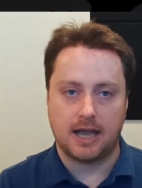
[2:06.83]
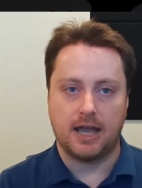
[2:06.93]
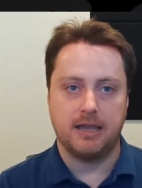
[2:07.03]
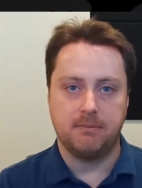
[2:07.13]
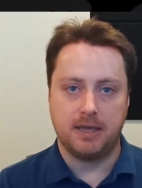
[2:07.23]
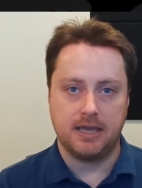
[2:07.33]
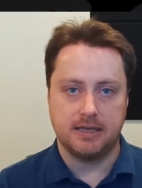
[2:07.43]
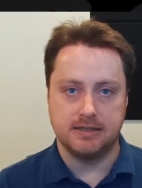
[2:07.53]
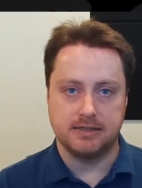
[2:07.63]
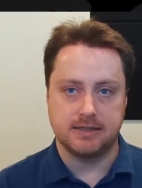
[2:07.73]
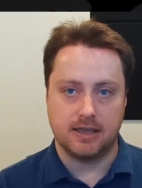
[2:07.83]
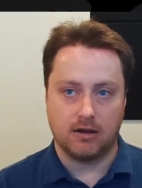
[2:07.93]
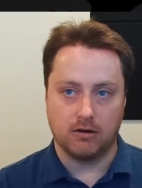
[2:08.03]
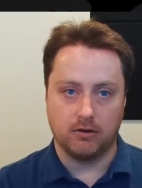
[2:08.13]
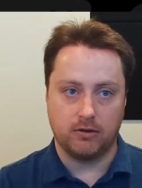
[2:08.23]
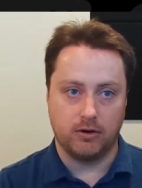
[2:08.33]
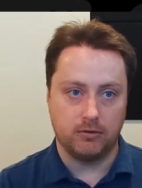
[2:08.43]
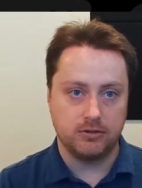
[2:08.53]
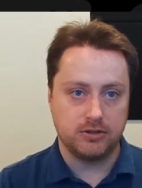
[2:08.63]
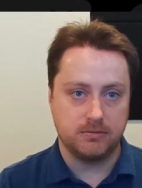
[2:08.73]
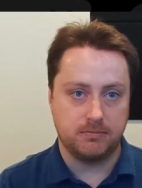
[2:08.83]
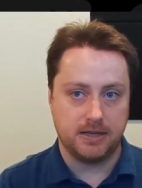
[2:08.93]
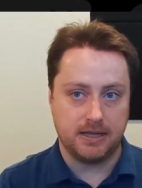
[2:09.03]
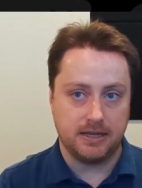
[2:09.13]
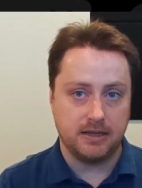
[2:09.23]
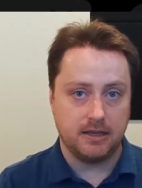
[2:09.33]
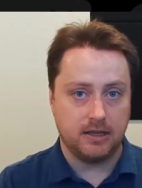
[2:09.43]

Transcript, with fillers: IPs that are known to be